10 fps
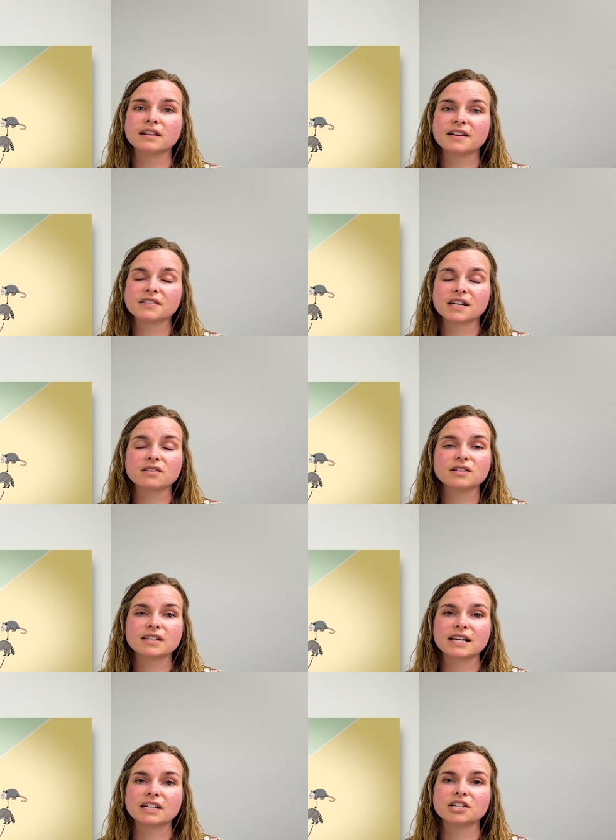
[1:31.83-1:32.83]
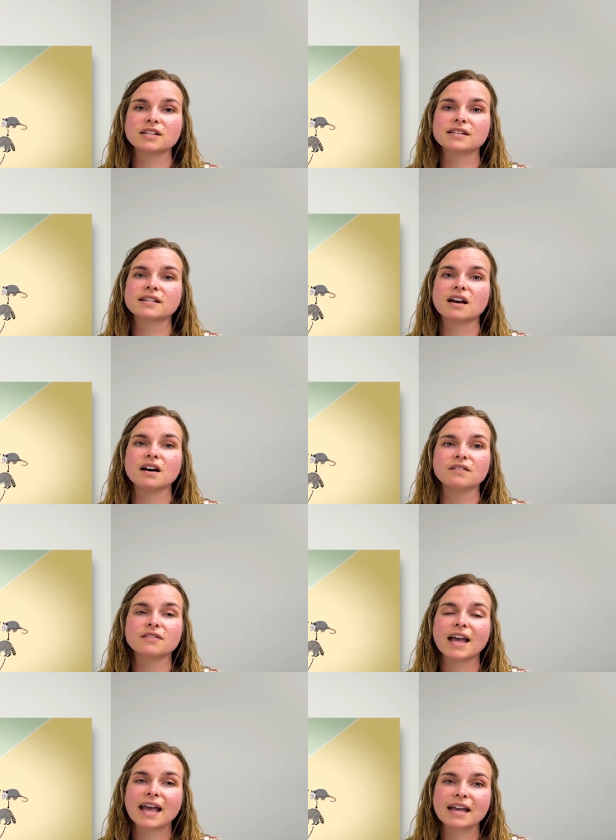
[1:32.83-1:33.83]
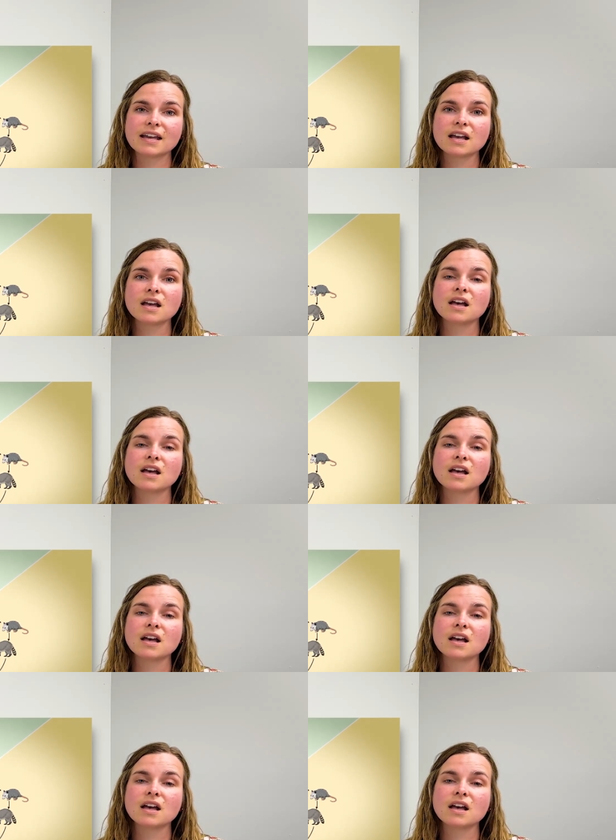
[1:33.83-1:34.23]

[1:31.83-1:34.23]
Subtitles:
life cycle stages of egg,